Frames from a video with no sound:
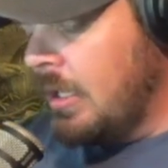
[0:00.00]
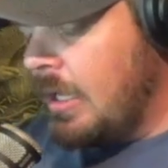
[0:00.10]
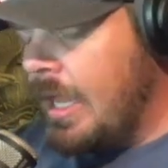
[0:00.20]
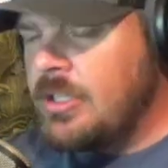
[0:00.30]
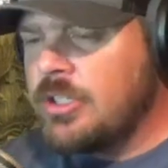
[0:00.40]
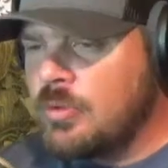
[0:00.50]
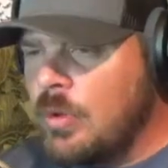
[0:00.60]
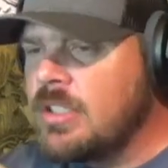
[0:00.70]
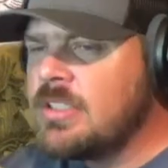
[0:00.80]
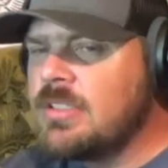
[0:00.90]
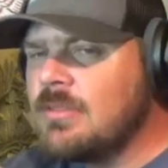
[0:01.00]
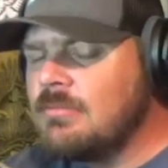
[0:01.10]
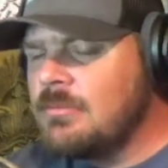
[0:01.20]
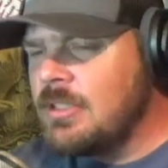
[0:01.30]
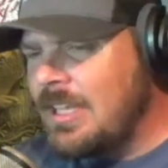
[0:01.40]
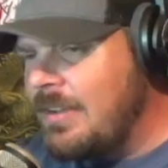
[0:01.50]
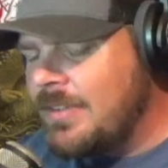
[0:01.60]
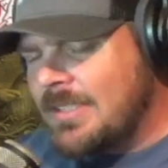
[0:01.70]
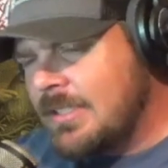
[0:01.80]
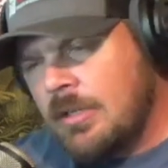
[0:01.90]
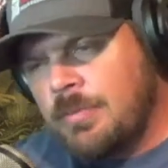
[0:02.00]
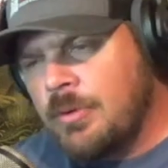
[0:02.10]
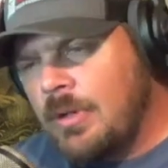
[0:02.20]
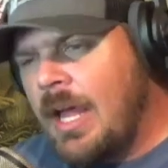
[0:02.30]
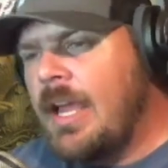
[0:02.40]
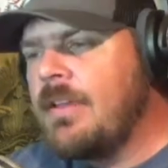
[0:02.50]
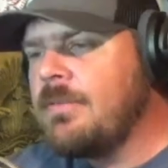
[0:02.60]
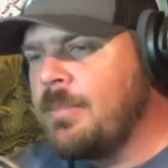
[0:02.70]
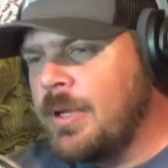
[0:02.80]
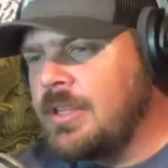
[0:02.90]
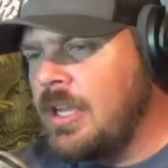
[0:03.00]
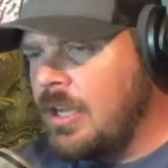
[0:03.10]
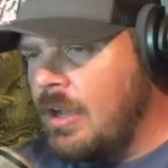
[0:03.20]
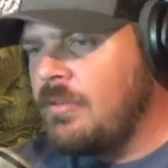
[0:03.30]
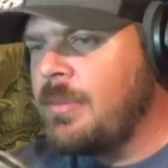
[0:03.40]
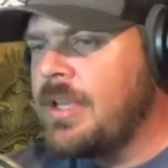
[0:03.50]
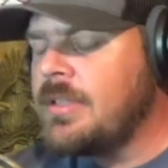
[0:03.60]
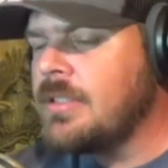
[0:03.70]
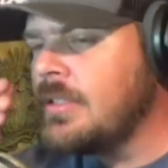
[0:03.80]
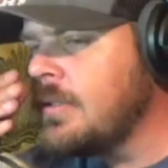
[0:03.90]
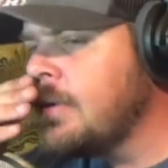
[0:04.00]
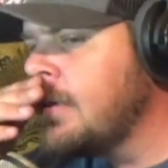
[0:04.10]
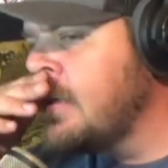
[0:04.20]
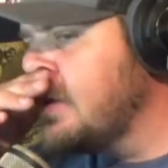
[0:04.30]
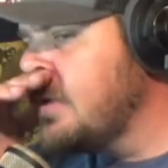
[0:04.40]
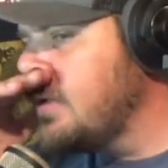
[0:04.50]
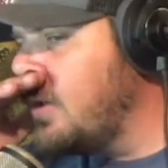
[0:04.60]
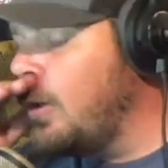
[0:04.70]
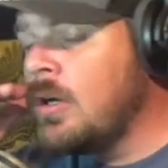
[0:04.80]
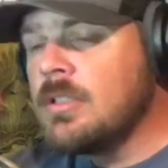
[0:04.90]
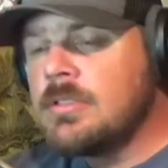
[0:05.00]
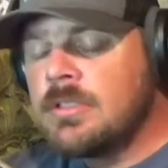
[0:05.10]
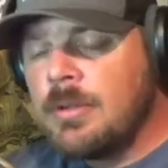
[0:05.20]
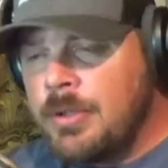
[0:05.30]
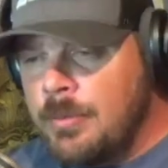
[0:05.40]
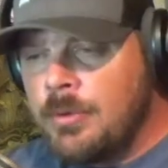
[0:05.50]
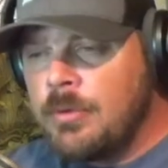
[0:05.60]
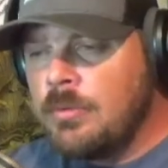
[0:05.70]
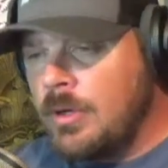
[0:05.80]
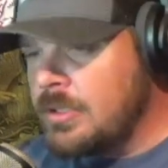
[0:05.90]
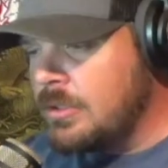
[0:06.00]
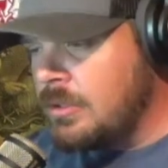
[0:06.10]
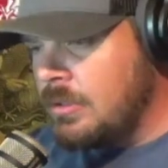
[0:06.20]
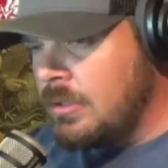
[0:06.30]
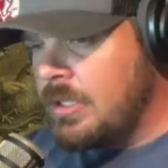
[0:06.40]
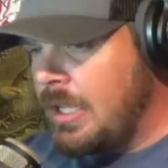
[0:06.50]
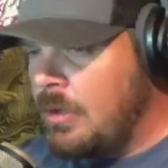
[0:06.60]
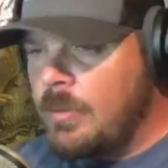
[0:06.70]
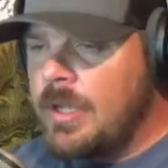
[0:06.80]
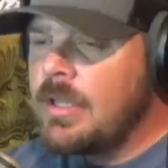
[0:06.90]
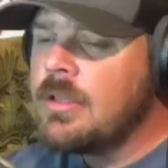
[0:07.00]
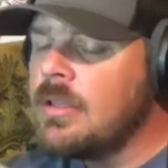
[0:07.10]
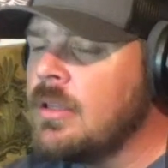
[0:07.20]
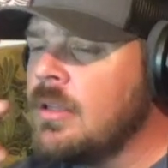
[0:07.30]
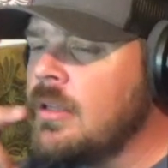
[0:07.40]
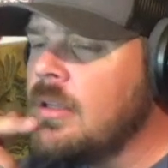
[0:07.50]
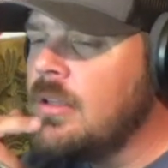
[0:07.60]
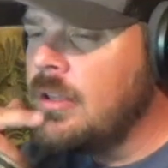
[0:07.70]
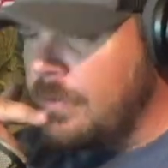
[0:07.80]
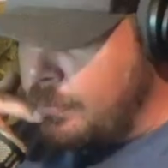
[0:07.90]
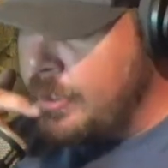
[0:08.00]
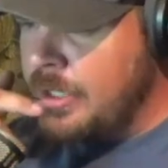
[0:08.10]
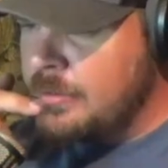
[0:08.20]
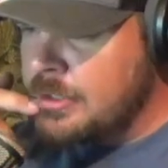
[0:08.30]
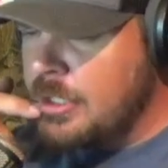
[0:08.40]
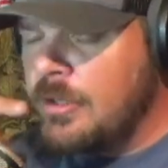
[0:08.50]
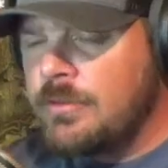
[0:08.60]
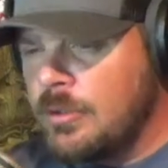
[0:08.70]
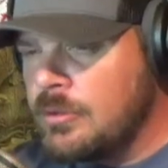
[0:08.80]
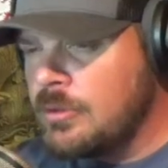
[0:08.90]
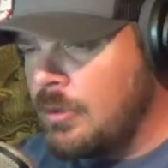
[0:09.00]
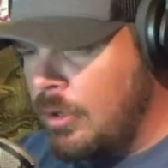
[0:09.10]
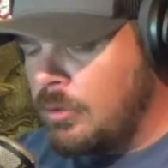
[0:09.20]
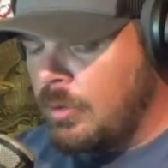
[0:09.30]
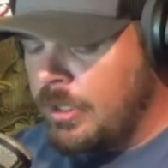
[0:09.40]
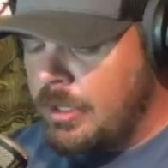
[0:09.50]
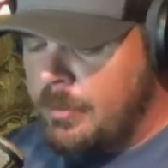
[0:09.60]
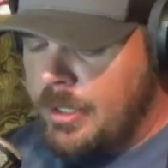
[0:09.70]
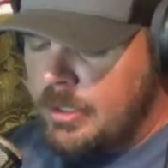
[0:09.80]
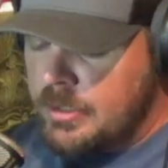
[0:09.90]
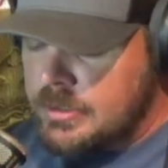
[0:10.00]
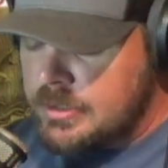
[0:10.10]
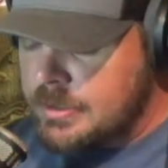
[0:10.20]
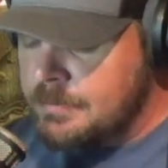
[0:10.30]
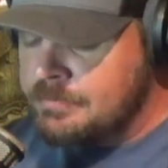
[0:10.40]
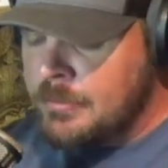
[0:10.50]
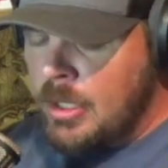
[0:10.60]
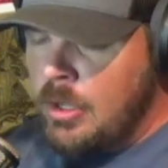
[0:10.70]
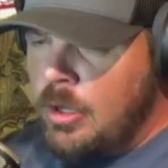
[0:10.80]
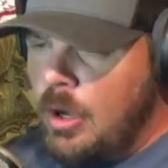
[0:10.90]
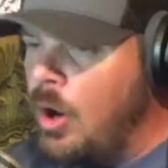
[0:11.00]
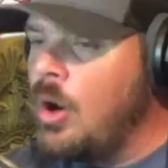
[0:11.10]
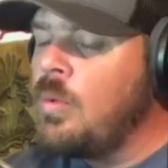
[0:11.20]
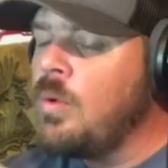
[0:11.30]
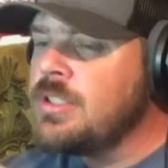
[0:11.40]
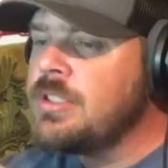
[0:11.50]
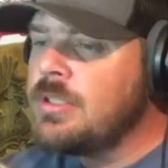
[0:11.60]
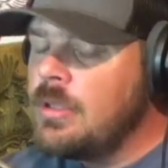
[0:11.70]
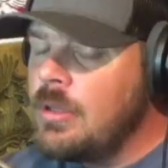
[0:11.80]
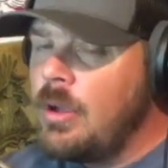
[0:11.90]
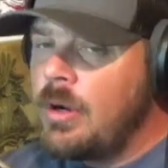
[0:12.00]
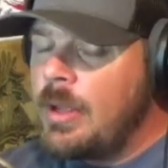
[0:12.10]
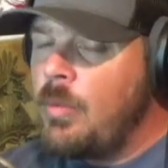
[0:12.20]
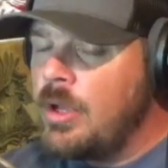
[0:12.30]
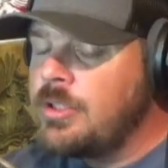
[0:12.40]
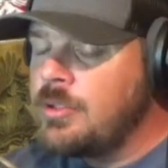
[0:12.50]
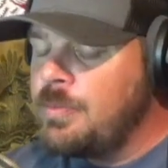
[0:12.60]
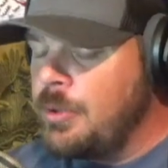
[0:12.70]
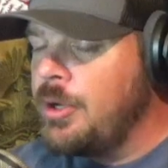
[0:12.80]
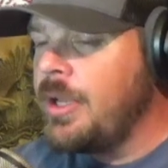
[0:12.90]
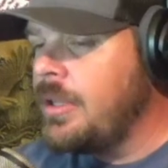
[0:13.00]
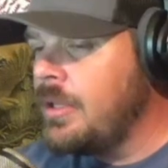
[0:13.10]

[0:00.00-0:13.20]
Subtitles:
and just wants to live a simple life, but the government or some people want to take away the freedoms of those hardworking Americans. Or they want to put